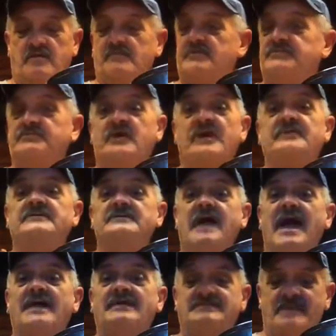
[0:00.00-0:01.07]
but it's going to have the
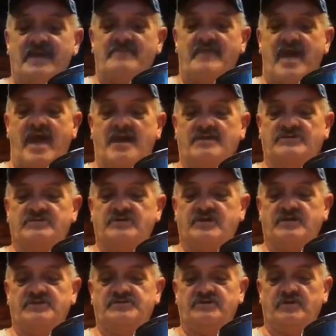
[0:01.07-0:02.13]
exact same action
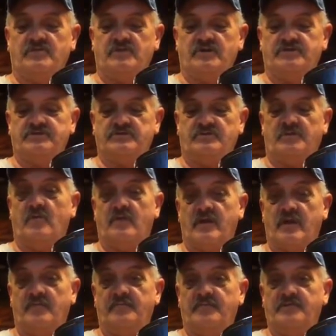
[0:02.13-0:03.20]
as the original
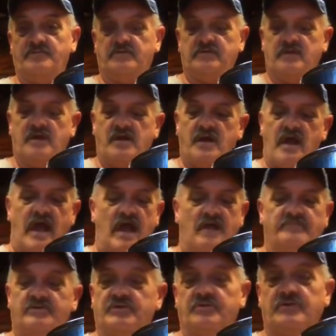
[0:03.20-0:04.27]
4.5 inch one.
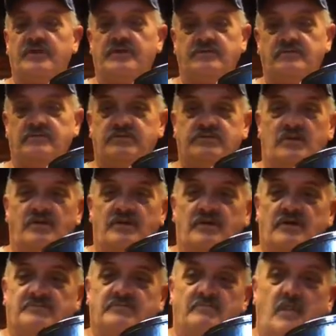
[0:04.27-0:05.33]
I'm just redoing it
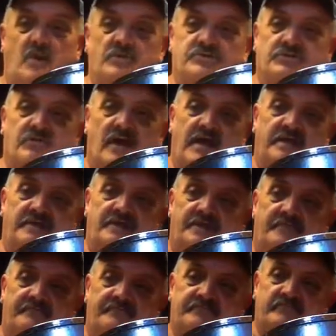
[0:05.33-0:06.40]
because the mold's cracking
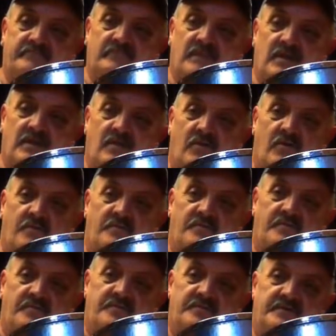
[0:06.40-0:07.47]
up.
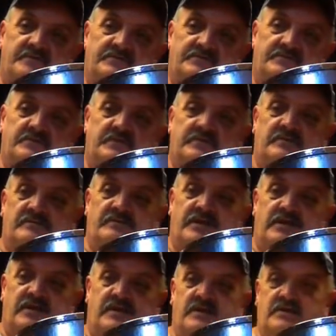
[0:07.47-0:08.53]
This is going to
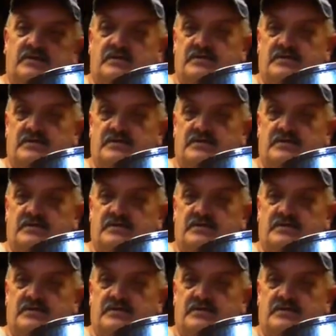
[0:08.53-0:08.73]
be